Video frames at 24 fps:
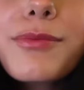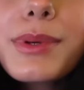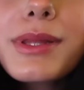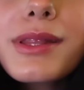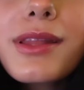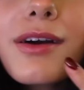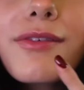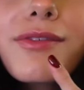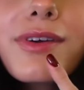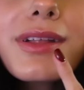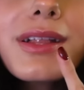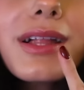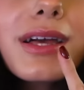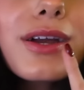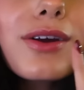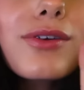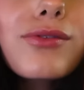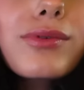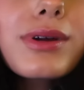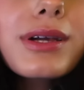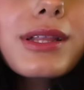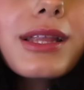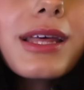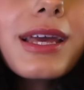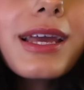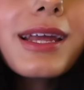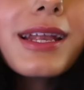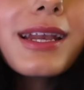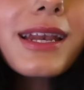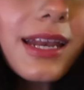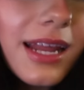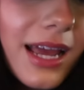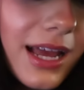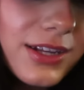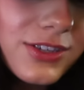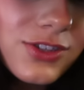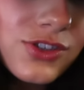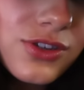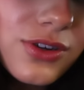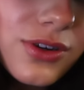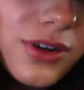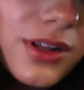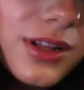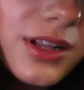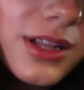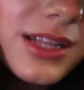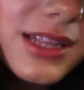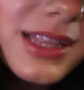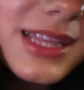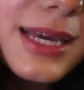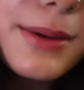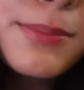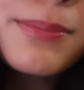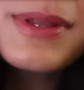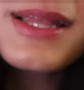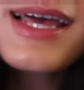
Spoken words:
been loving like a really natural lip